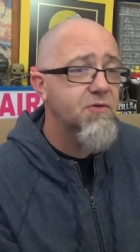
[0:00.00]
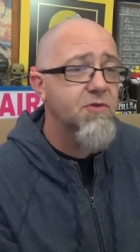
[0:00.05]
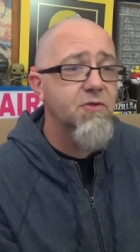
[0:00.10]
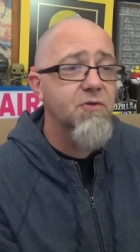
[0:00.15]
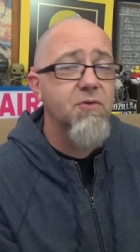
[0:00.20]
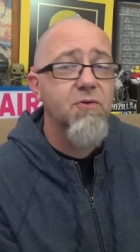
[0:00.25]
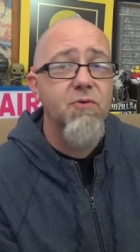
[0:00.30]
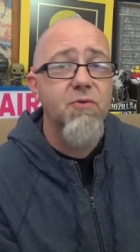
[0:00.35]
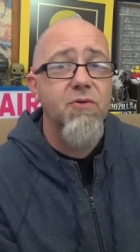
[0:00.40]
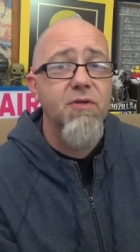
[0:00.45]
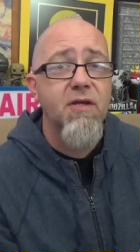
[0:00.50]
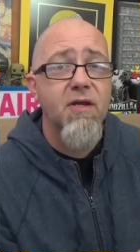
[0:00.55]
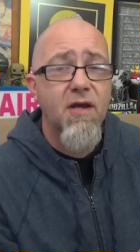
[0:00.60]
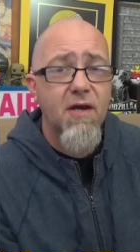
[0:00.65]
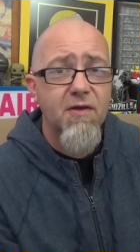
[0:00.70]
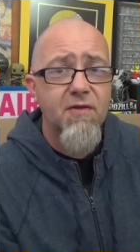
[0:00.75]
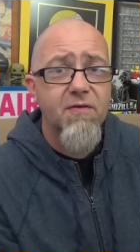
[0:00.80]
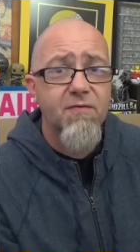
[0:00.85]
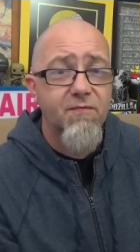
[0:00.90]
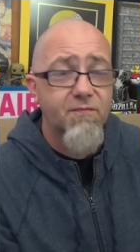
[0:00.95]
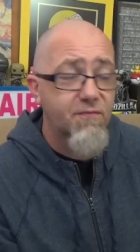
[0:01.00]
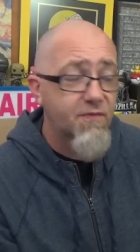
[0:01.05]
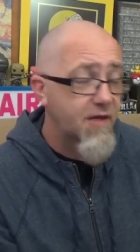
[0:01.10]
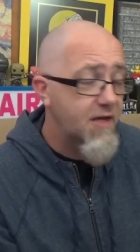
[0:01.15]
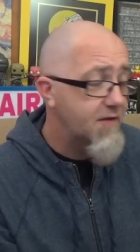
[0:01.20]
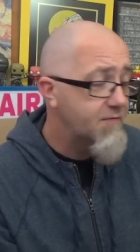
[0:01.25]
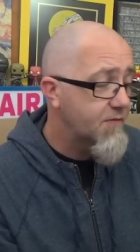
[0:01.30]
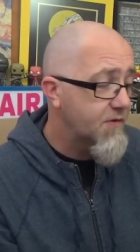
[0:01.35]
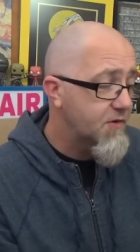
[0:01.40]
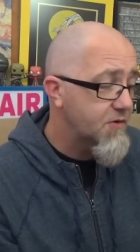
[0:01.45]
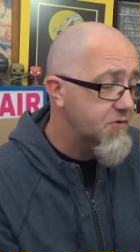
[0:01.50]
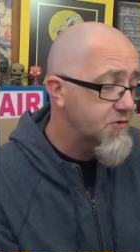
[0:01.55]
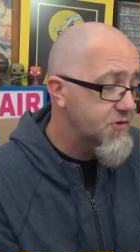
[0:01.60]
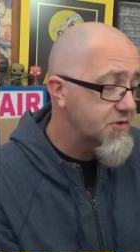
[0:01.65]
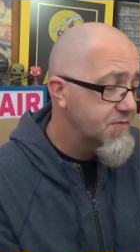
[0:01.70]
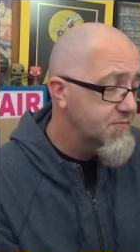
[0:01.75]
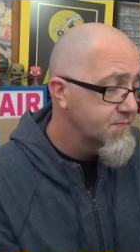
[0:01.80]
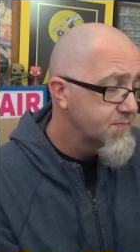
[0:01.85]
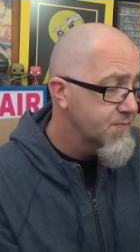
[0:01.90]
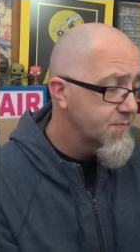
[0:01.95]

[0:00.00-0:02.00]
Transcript: to the other flavors.